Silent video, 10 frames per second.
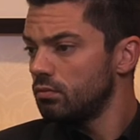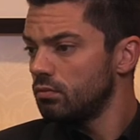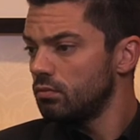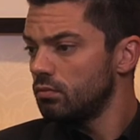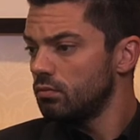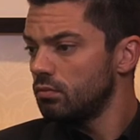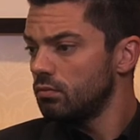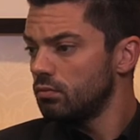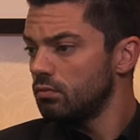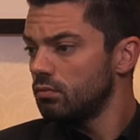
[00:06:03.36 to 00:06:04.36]

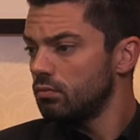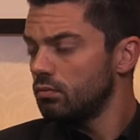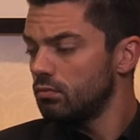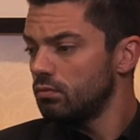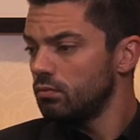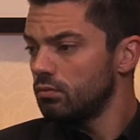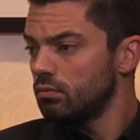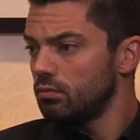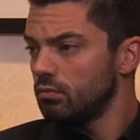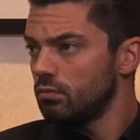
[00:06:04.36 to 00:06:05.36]

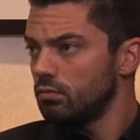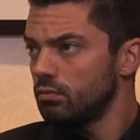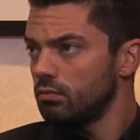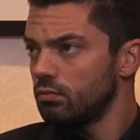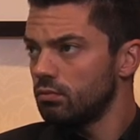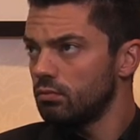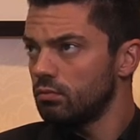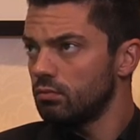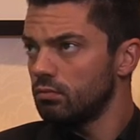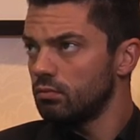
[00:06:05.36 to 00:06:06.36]

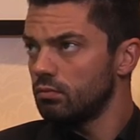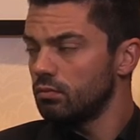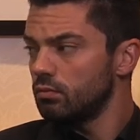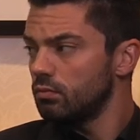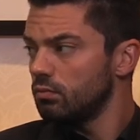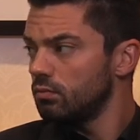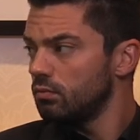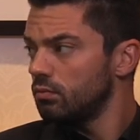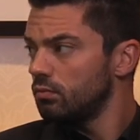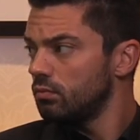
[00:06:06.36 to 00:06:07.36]

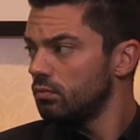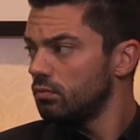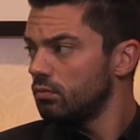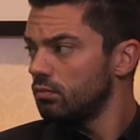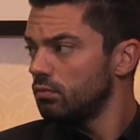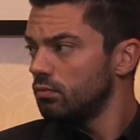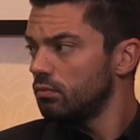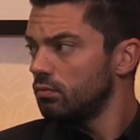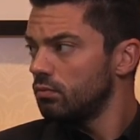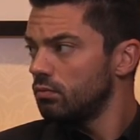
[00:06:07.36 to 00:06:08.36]

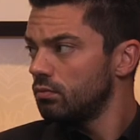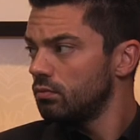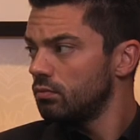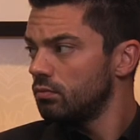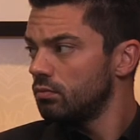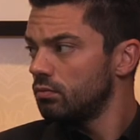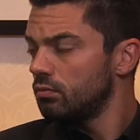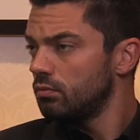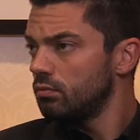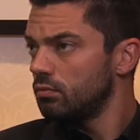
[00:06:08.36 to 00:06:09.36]

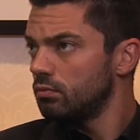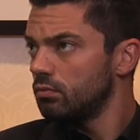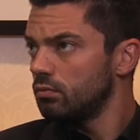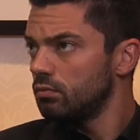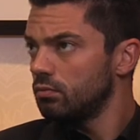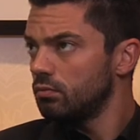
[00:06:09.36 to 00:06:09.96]
No words are spoken by the person on screen.